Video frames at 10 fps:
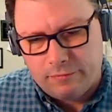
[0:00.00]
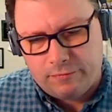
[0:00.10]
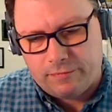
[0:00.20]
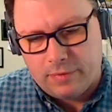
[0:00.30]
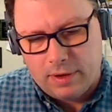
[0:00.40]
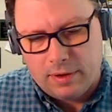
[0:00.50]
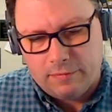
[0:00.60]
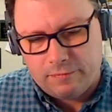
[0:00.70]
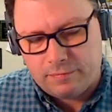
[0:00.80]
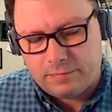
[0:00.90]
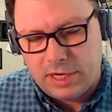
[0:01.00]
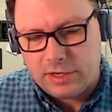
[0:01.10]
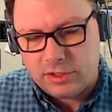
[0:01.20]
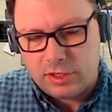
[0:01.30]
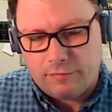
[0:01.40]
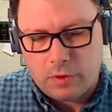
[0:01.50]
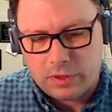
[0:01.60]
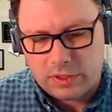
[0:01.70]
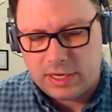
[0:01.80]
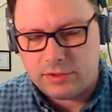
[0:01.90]
of, of changing the
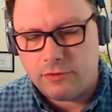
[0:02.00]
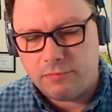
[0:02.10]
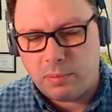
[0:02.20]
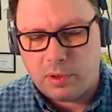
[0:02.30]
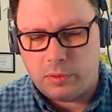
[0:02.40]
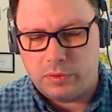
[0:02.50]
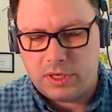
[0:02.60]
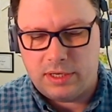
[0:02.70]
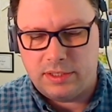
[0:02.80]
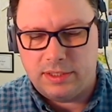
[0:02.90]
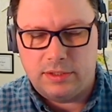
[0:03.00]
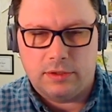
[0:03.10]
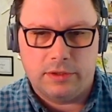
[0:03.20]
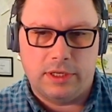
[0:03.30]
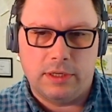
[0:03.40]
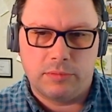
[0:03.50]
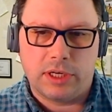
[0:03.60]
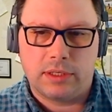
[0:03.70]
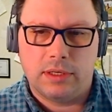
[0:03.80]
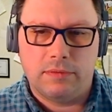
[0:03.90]
focus as you've proposed onto these learning
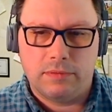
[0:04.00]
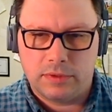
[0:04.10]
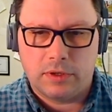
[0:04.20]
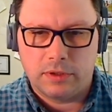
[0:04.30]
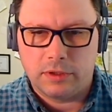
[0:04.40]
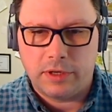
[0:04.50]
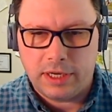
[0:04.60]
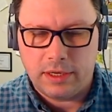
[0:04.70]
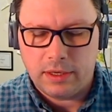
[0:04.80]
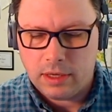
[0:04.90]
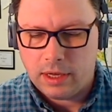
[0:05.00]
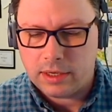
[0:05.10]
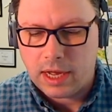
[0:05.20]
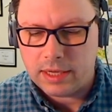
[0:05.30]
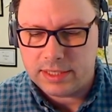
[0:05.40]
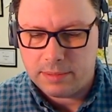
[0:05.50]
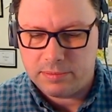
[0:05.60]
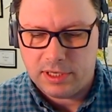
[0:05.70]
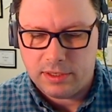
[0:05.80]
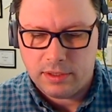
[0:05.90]
objectives or learning uh,
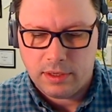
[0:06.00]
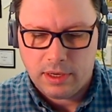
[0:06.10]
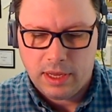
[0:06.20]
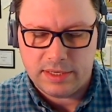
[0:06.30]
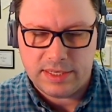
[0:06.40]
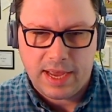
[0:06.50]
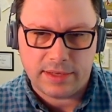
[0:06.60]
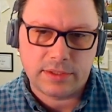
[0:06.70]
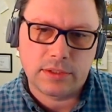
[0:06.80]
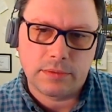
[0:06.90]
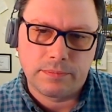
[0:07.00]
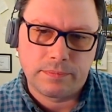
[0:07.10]
concepts and, and tasks.